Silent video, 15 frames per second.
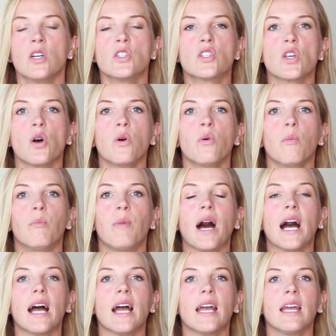So
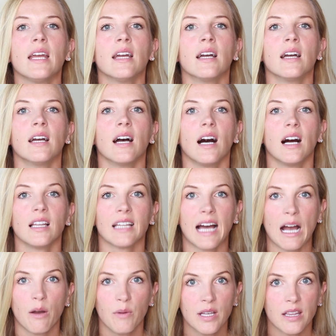by
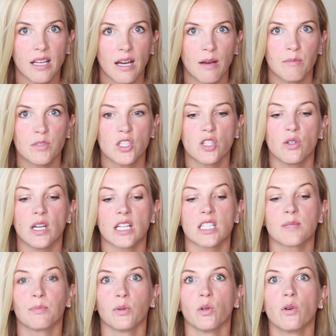allowing them to
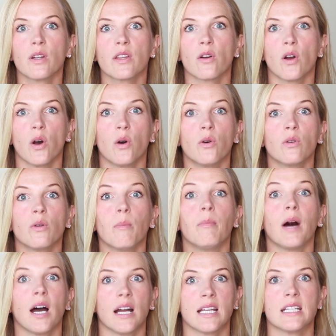explore their own
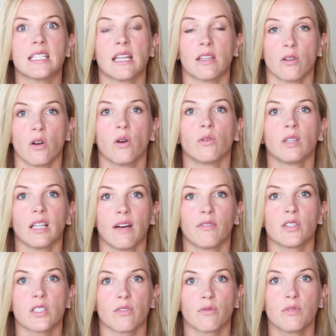bodies and their own
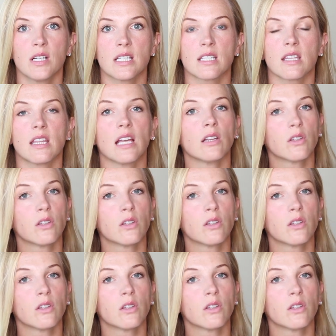levels of risk, they